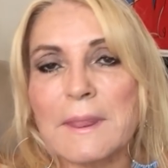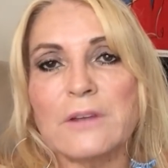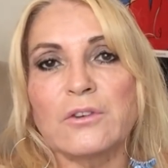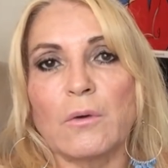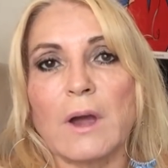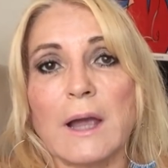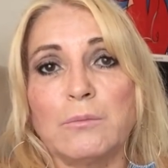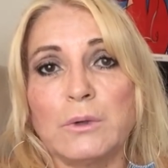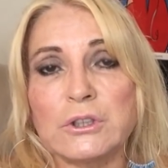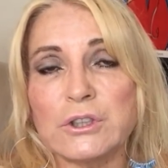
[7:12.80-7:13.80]
so I
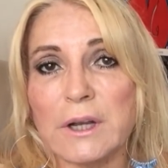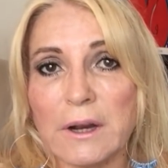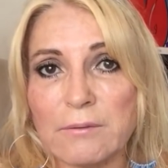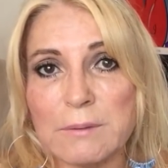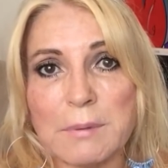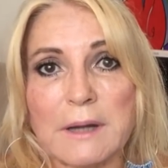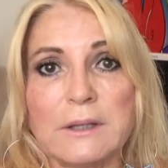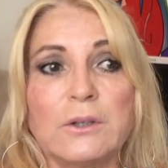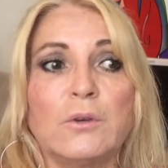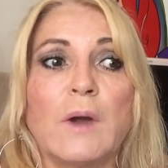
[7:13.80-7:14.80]
wish
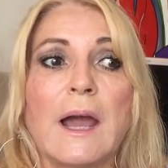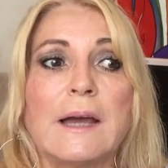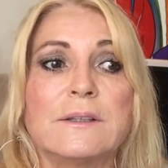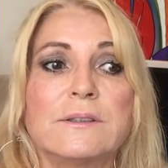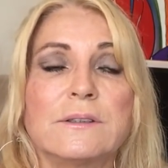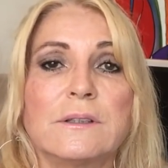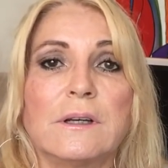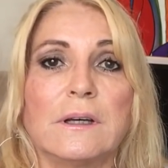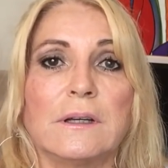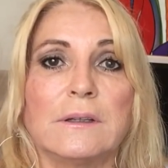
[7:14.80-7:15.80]
everybody who has
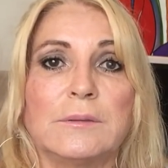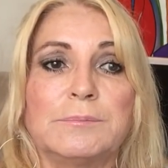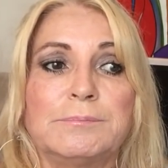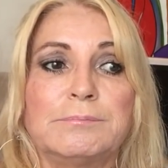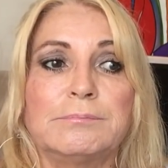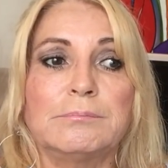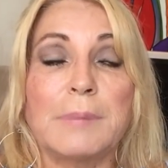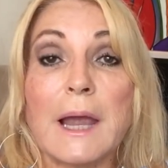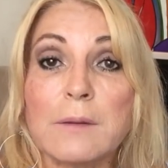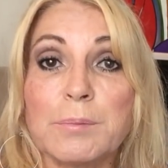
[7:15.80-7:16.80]
Um,
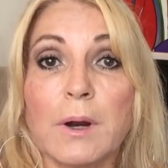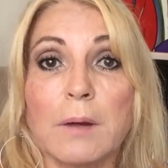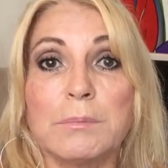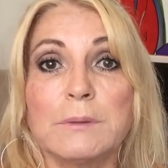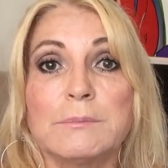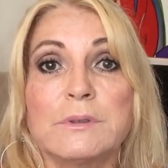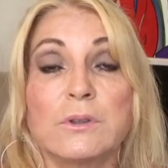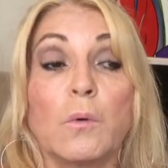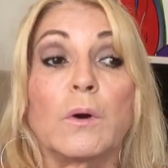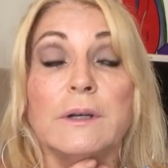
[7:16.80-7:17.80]
back
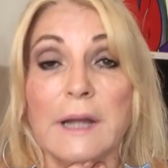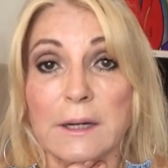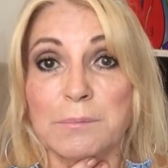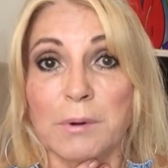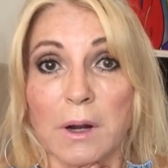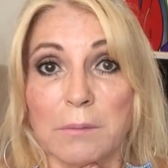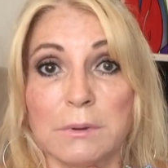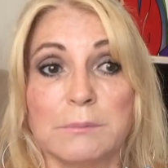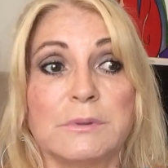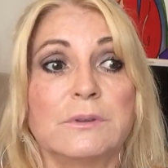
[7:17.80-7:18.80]
problems or neck
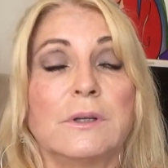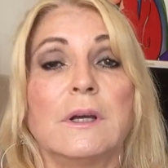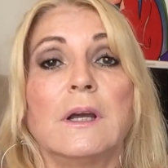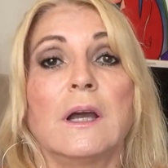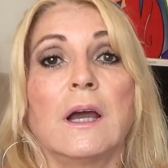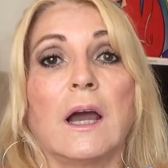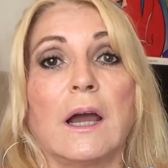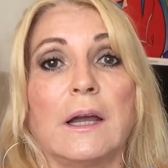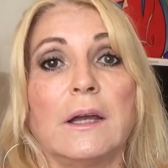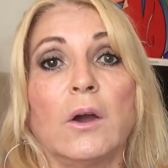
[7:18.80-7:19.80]
problems,
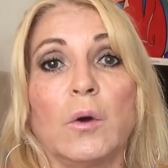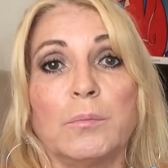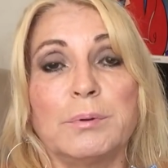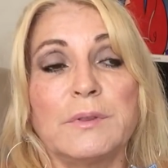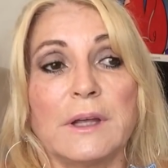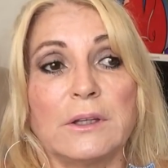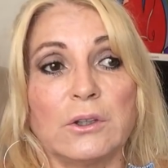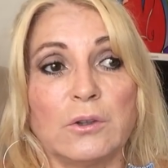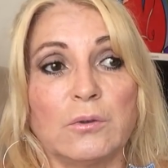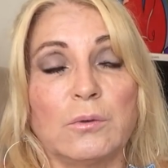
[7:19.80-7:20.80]
I hope that
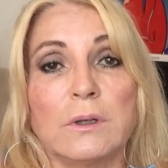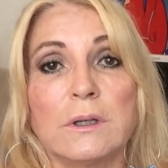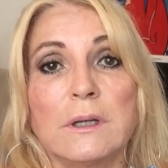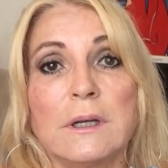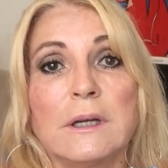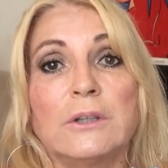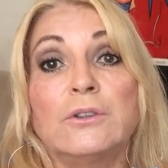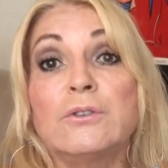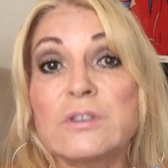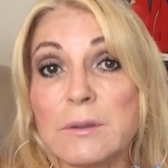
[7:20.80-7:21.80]
you
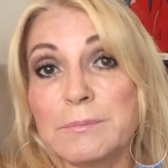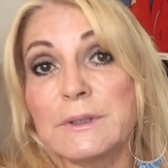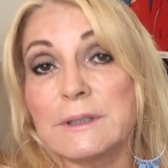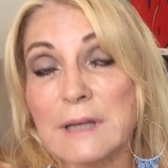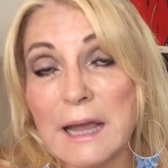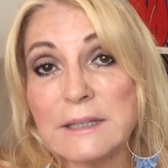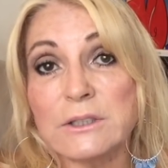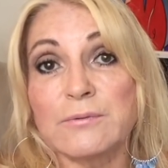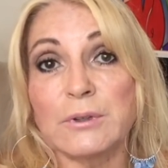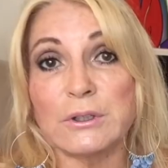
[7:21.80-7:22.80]
do something
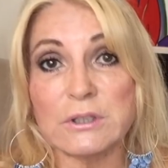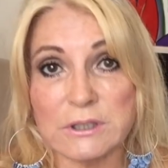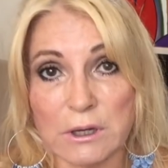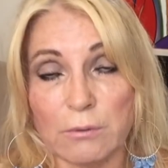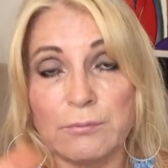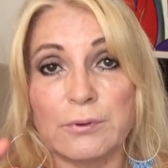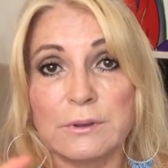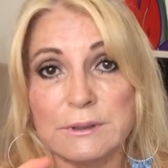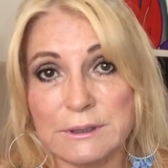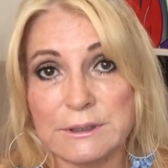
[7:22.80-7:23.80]
nice for yourself
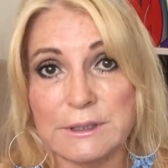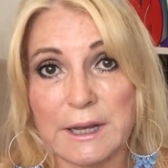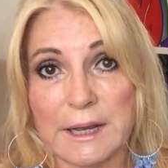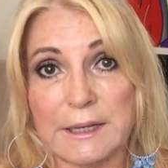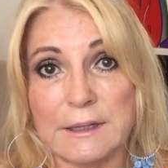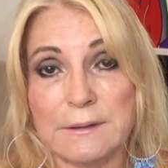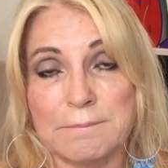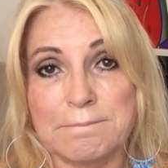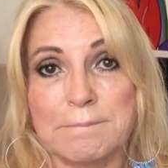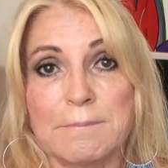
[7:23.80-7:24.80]
today.
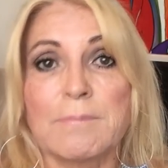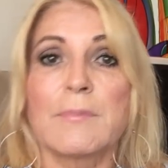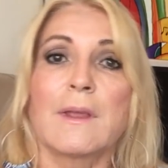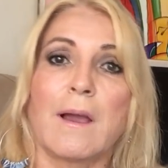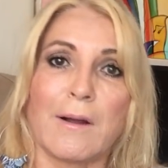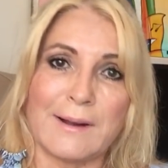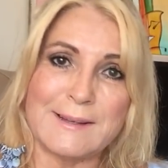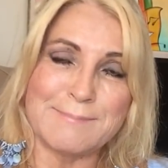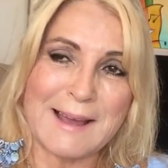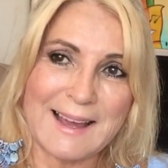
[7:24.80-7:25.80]
All
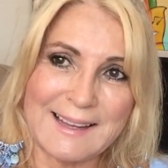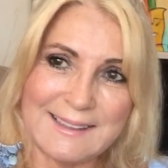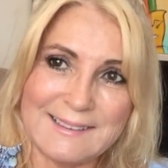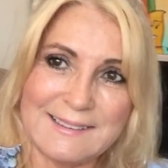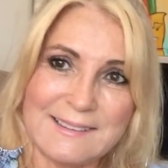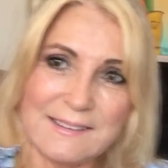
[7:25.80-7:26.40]
right, bye.